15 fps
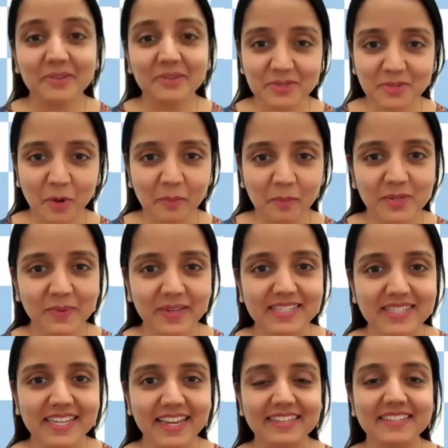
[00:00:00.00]
Thank you so much
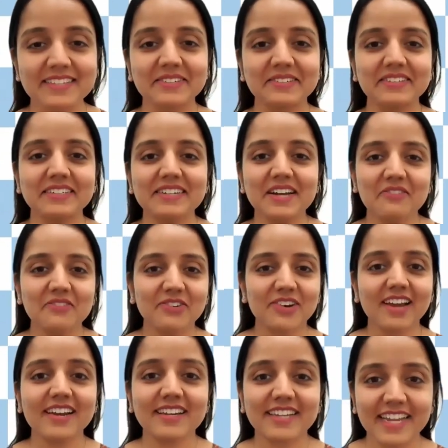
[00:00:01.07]
once again, sir.
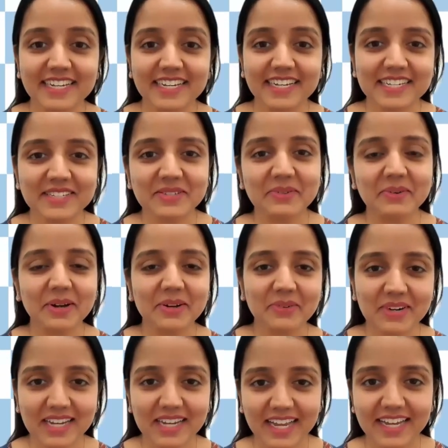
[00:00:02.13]
For our attendees who are
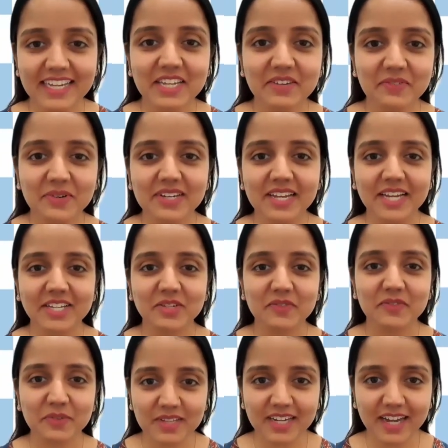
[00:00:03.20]
online, if you'd like
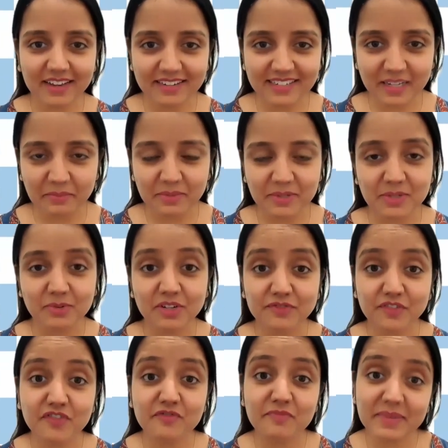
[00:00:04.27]
to view the current episode,
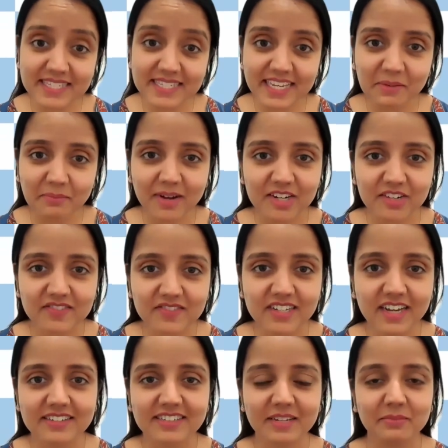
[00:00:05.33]
if you've missed any part of the
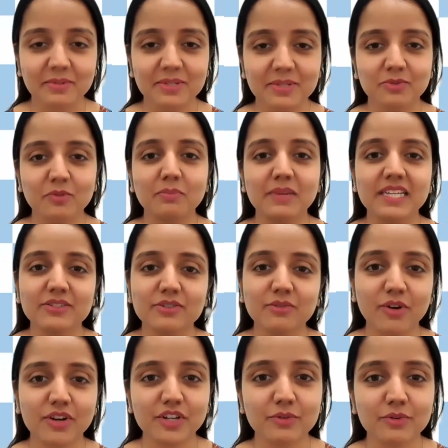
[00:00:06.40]
current episode, please
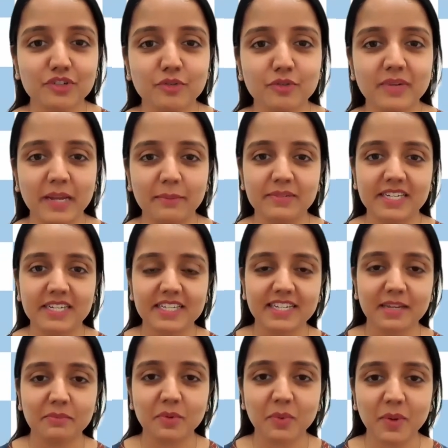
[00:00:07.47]
go on YouTube, type
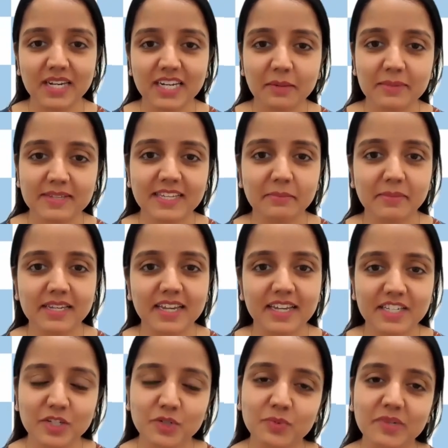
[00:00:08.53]
GSW1 MSME,
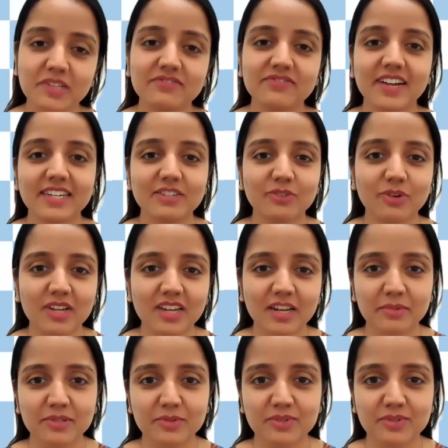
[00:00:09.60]
and you will find all our
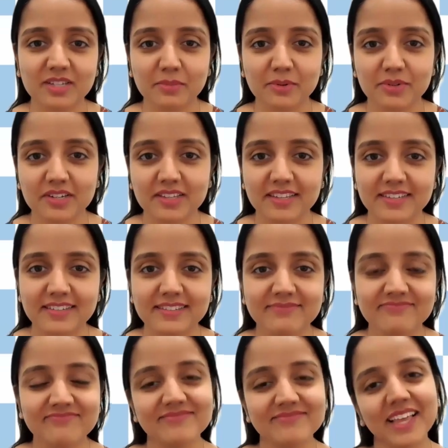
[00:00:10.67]
episodes uploaded there.
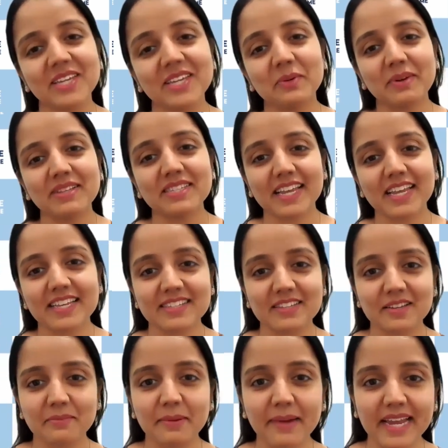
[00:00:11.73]
Thank you once again,
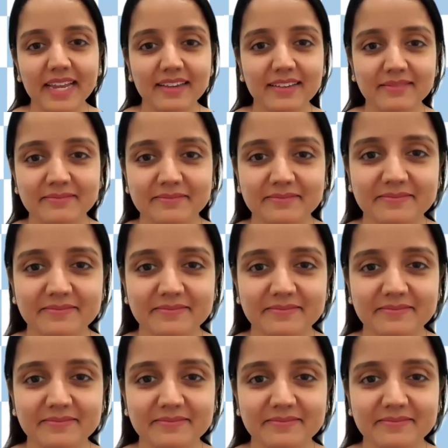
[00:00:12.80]
sir. Bye-bye.